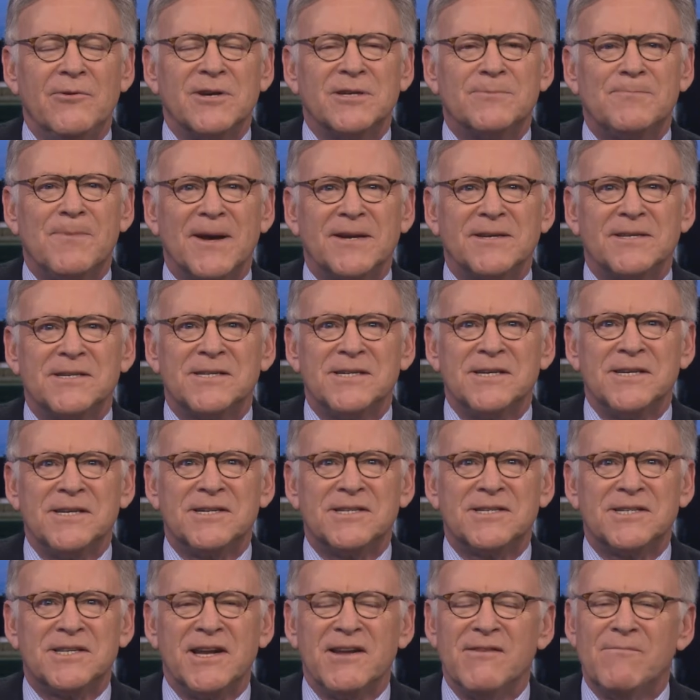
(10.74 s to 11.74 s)
expect to see
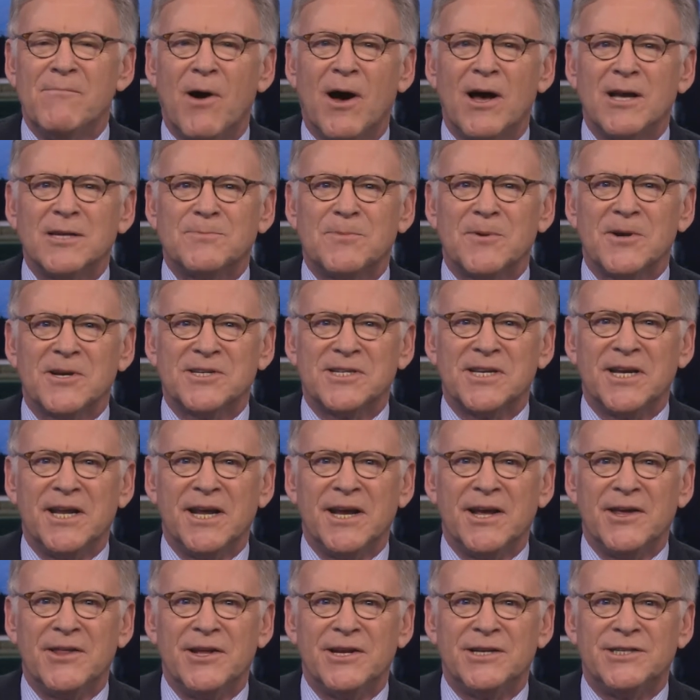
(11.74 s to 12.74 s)
Steve Malzberg
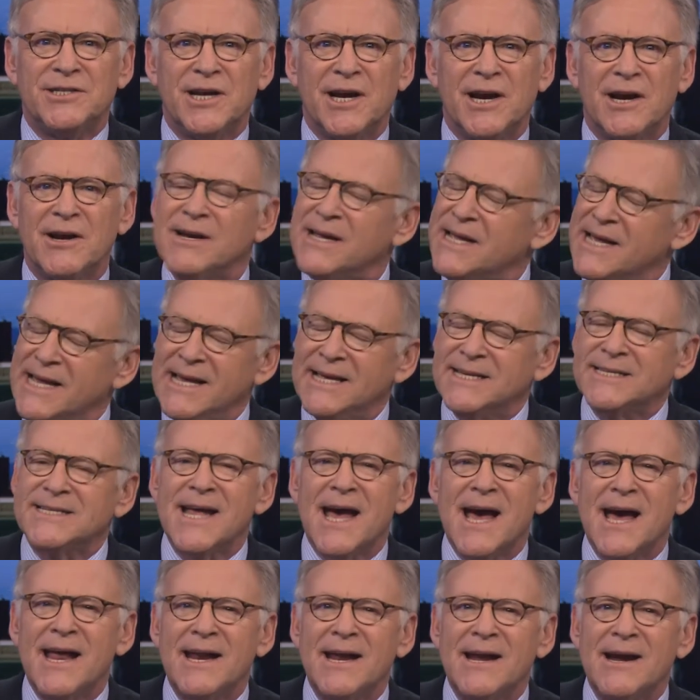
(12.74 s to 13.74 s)
sitting in the chair, he's
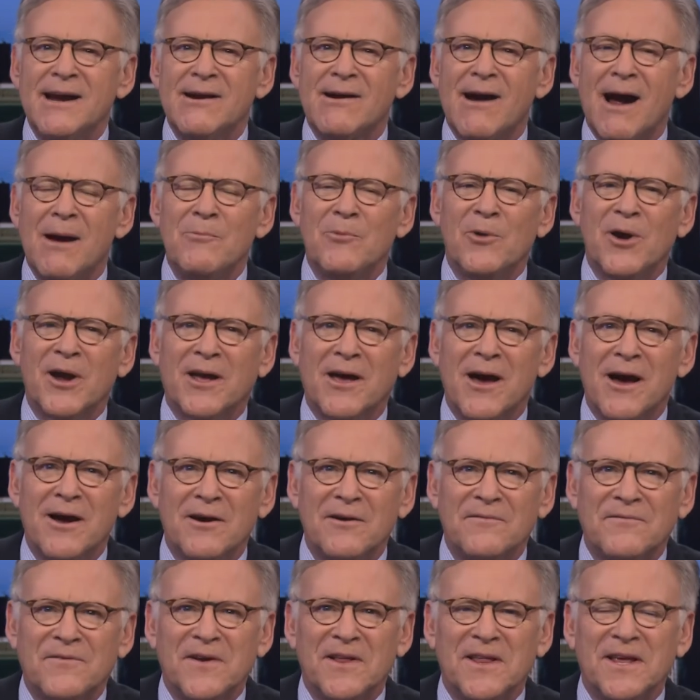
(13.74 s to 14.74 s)
not here. I'm Rick
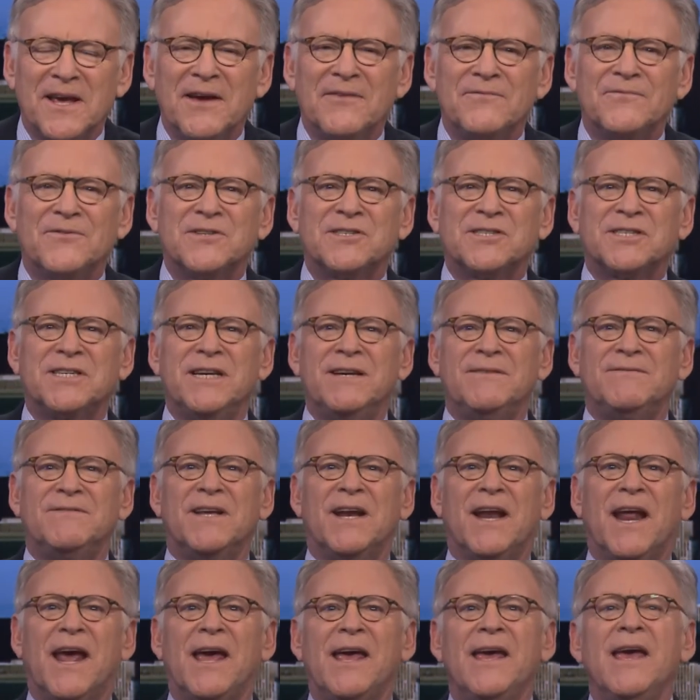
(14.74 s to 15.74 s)
Unger, filling in for Steve
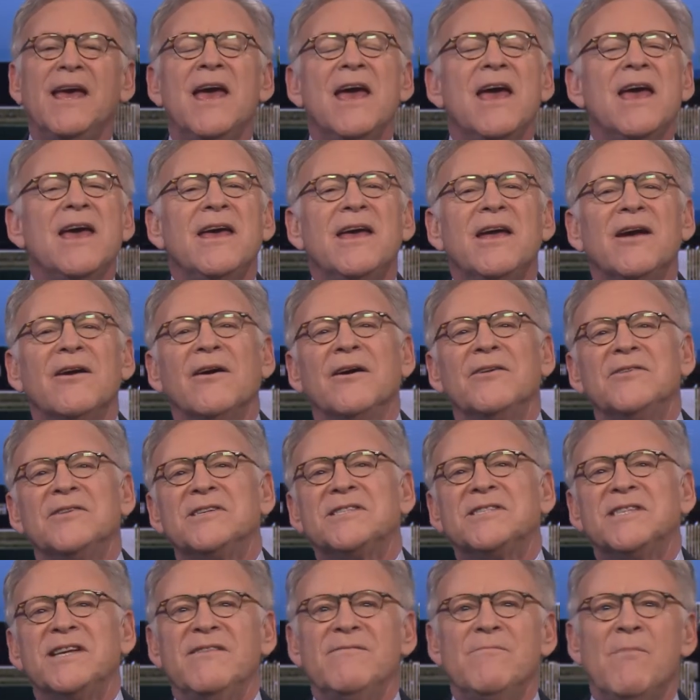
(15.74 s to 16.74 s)
today here on the
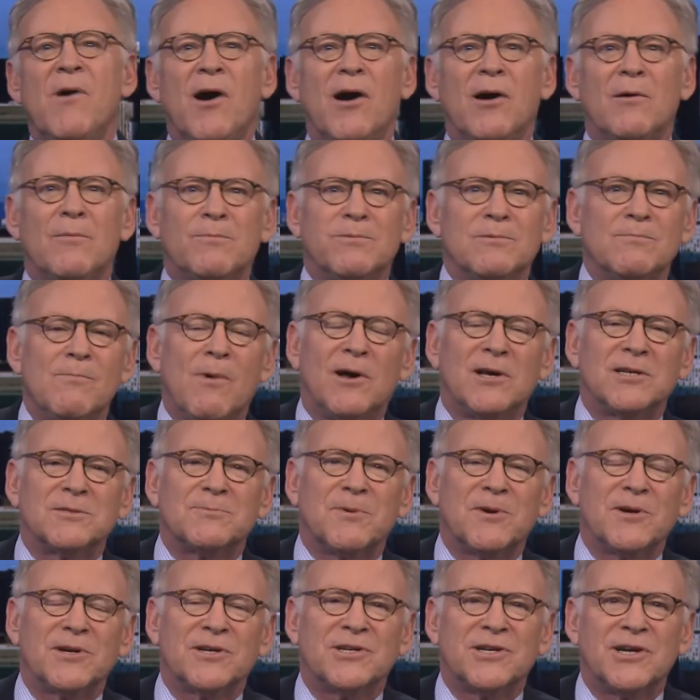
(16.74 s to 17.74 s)
Steve
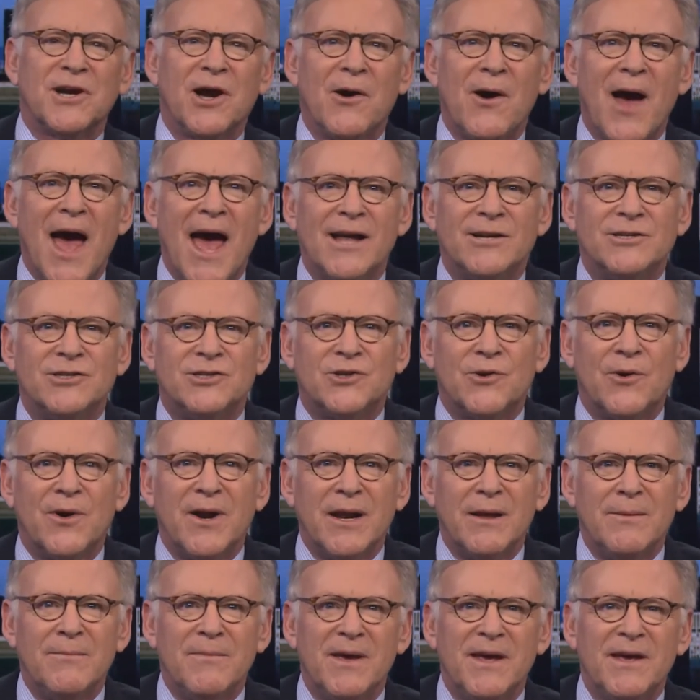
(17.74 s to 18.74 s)
Malzberg Show. And
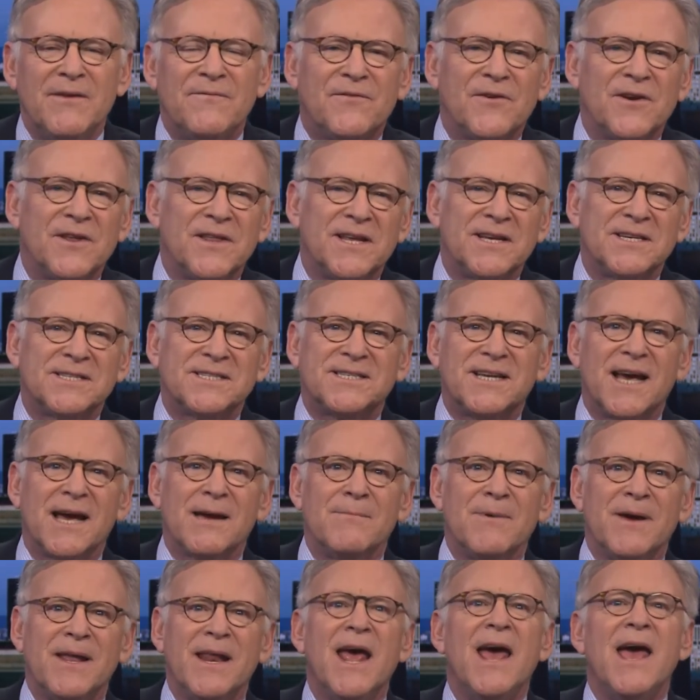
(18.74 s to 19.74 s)
joining me for this
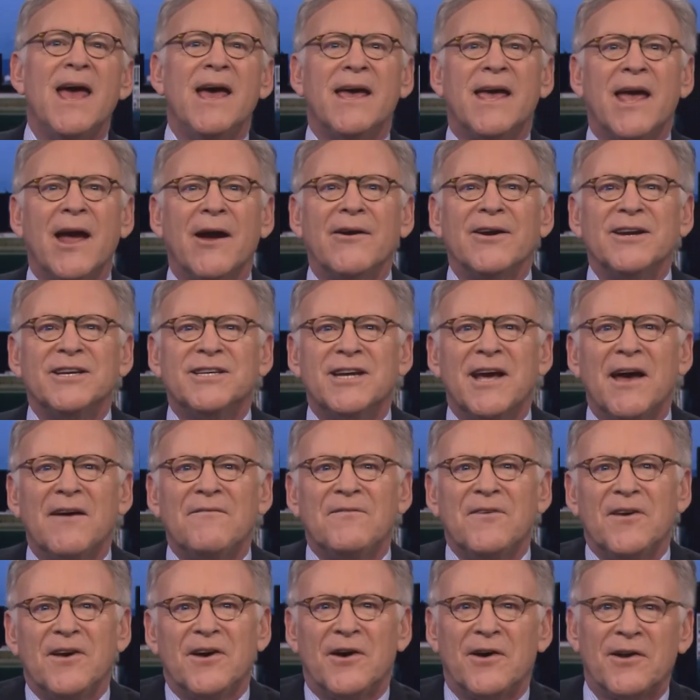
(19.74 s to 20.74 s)
segment, Carrie
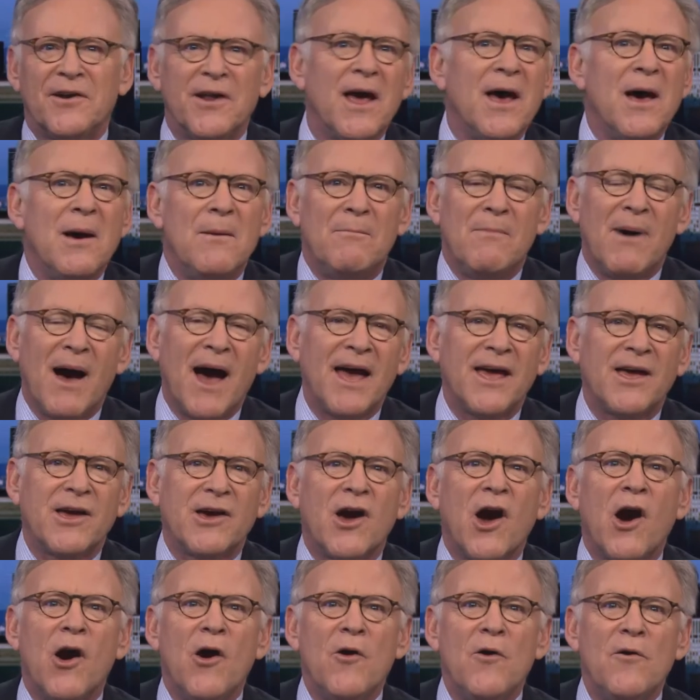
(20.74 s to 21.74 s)
Sheffield, my
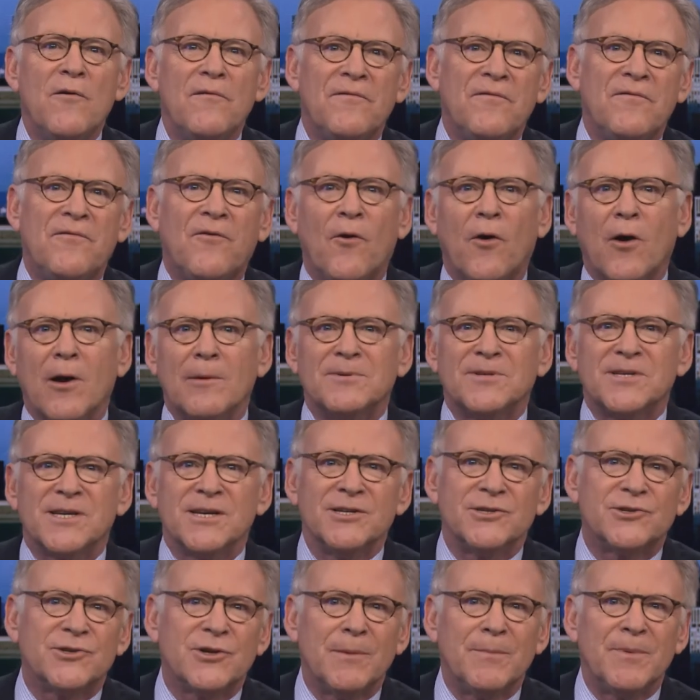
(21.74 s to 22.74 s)
co-Forbes
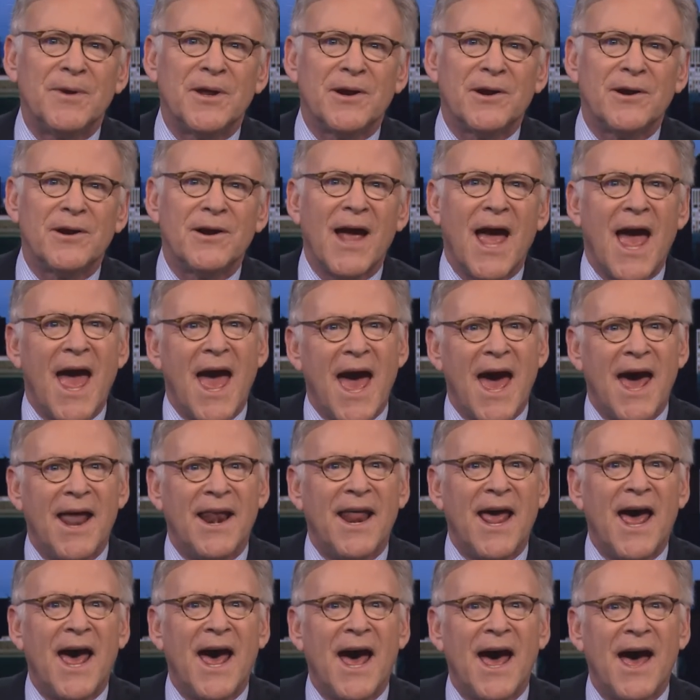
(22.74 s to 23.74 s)
contributor
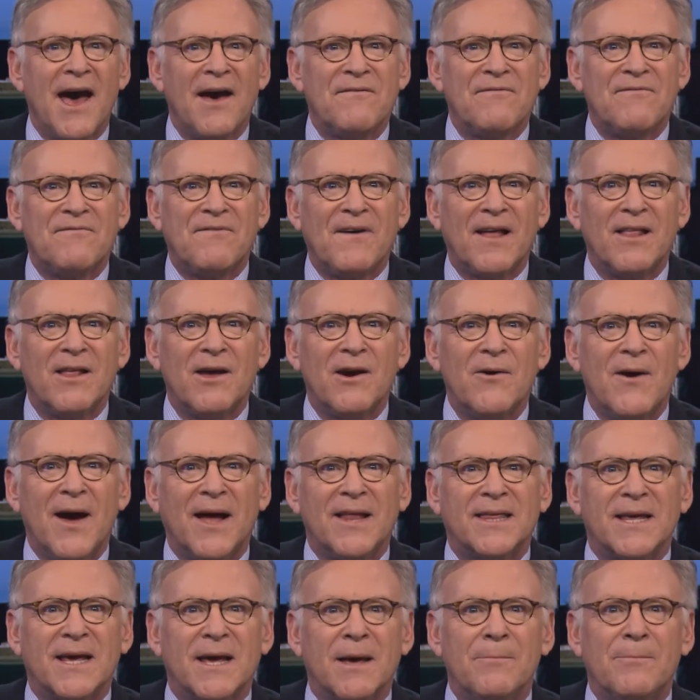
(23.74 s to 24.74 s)
and a fellow
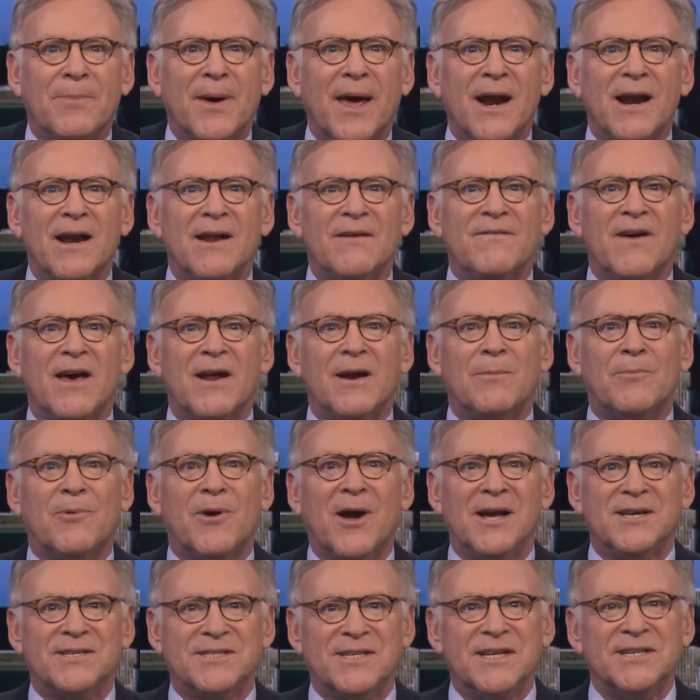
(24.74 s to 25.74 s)
at the Competitive
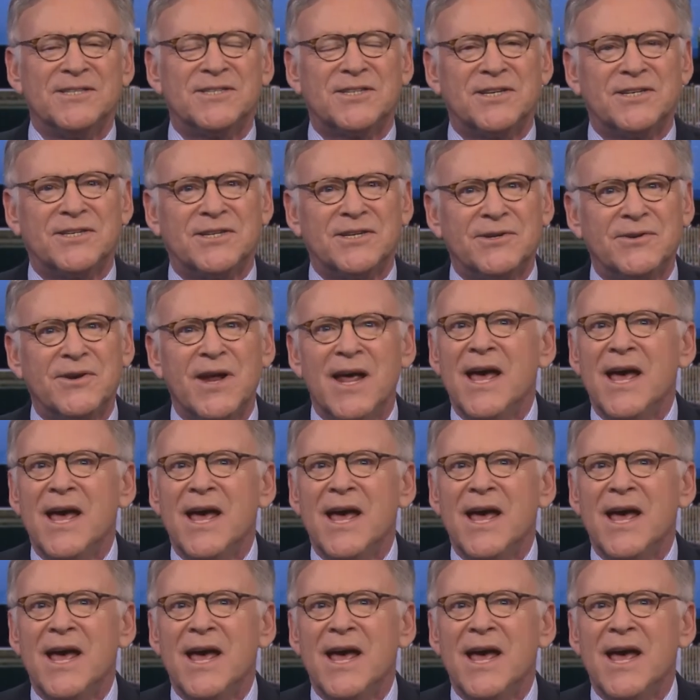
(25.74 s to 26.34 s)
Enterprise Institute.